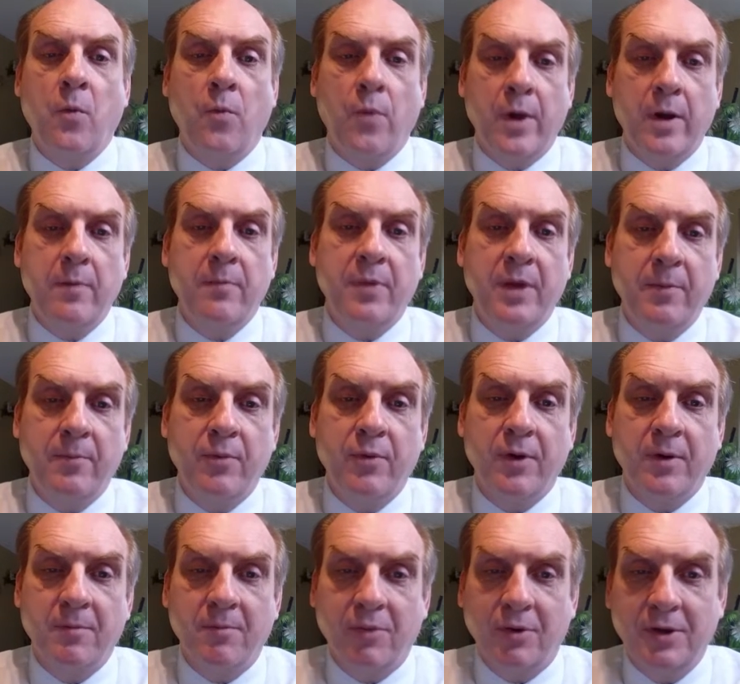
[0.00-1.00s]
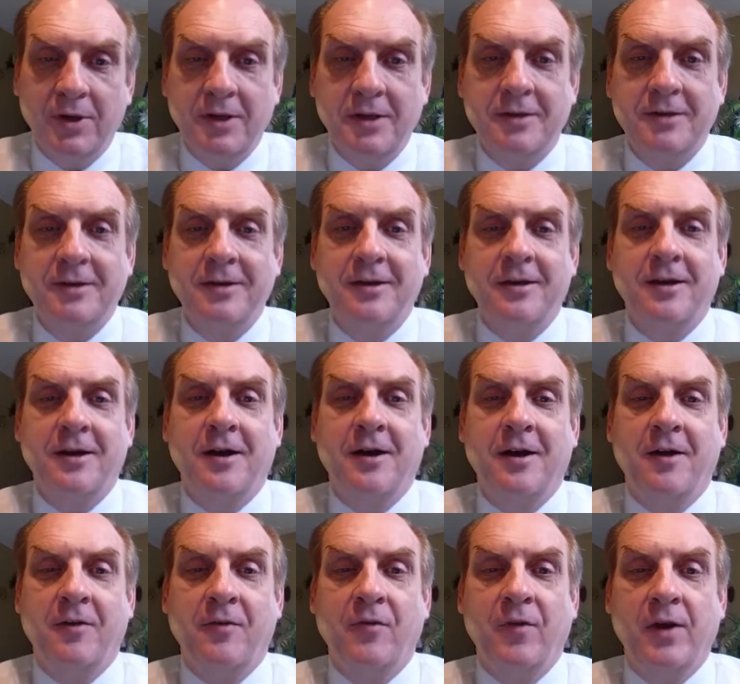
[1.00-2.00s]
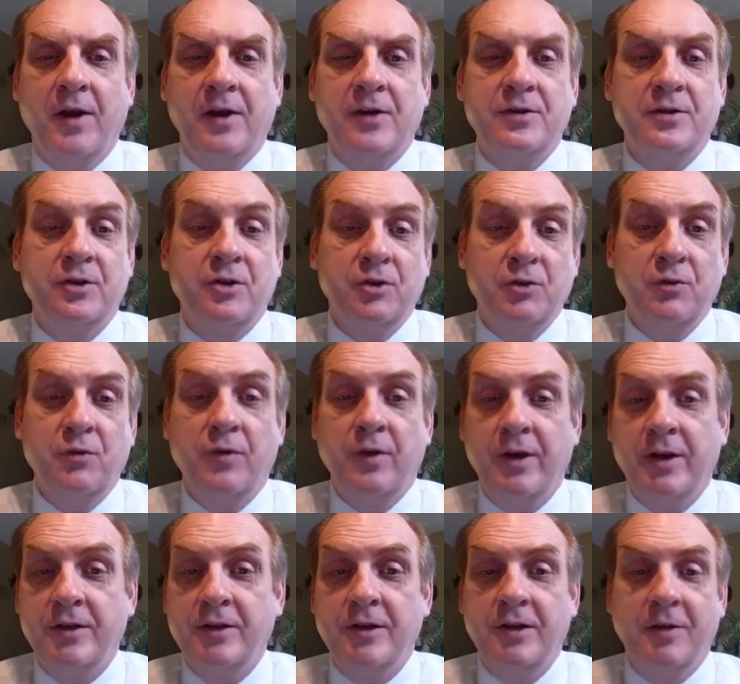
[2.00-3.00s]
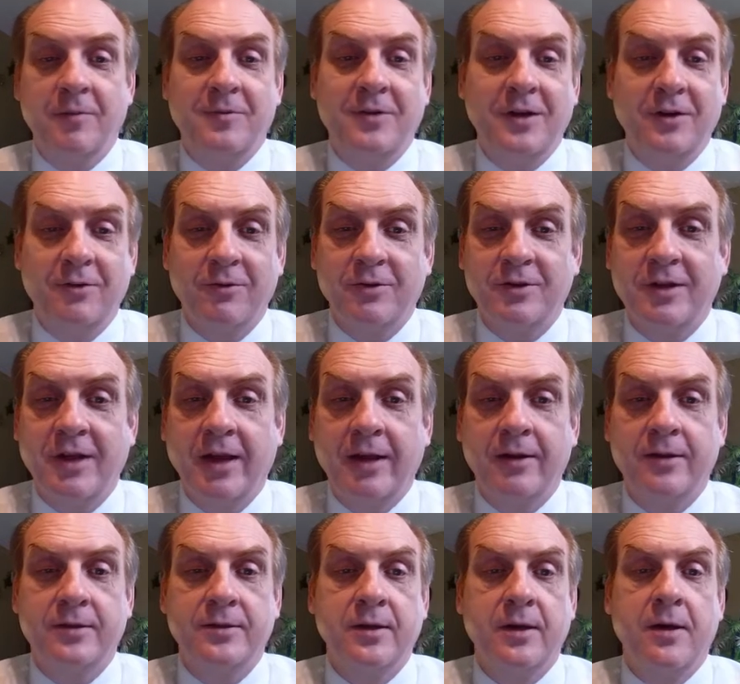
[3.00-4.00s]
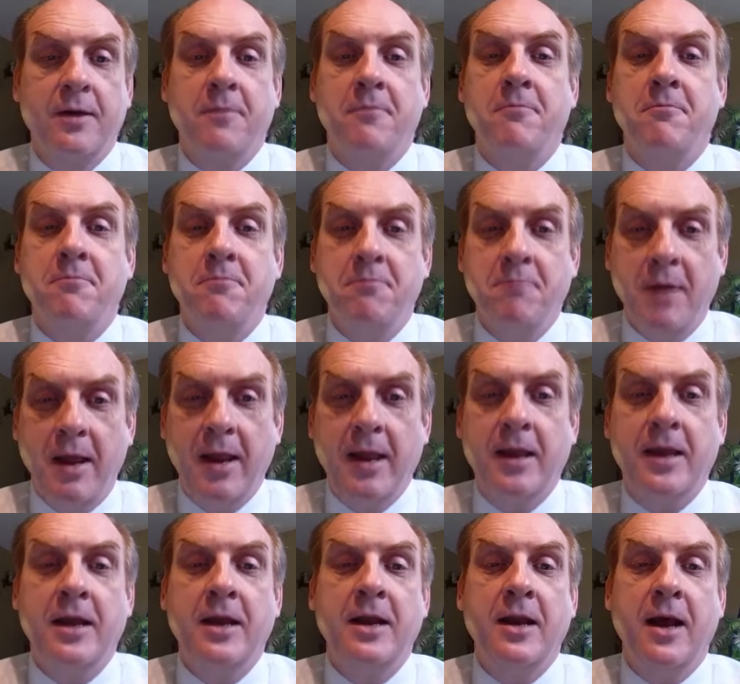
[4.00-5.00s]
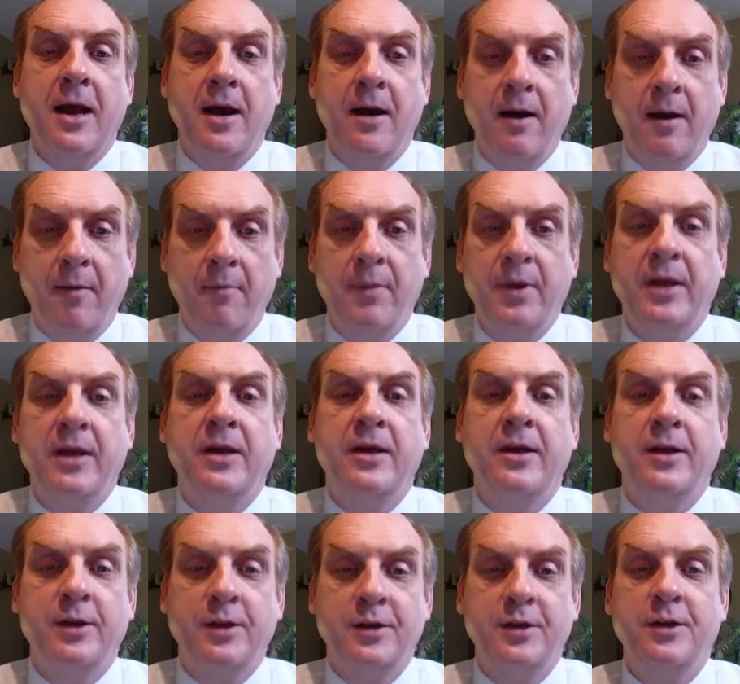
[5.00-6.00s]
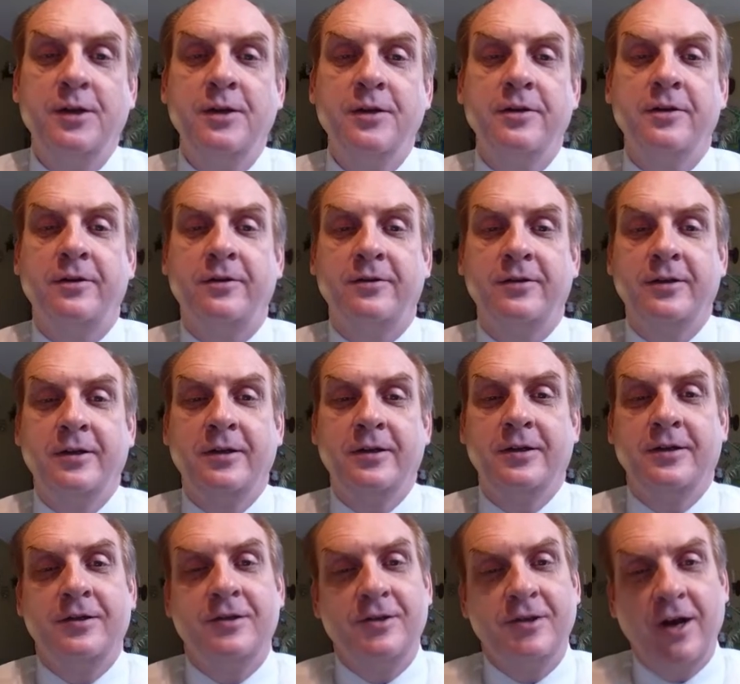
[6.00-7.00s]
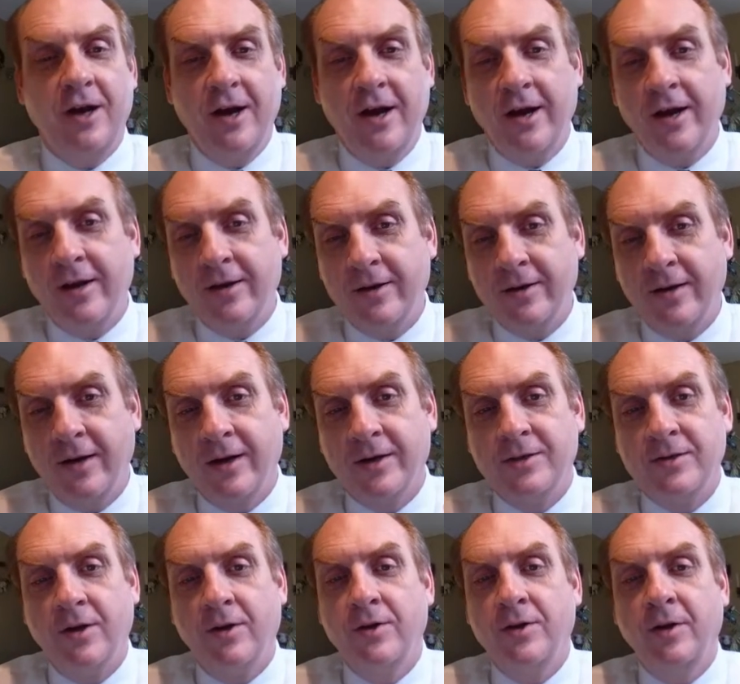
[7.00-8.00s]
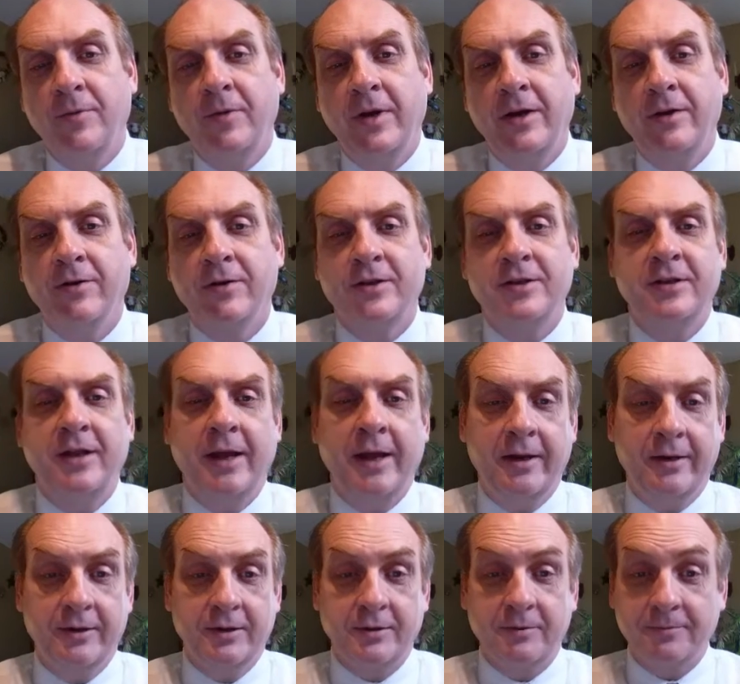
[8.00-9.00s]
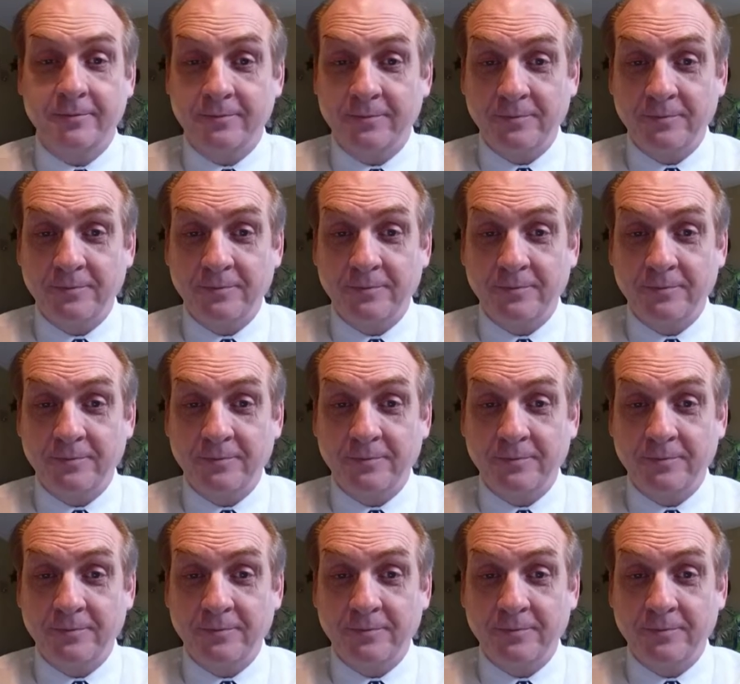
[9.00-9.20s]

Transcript: When people complete things and do things and update their status, make it a big deal. John, I saw you update your status.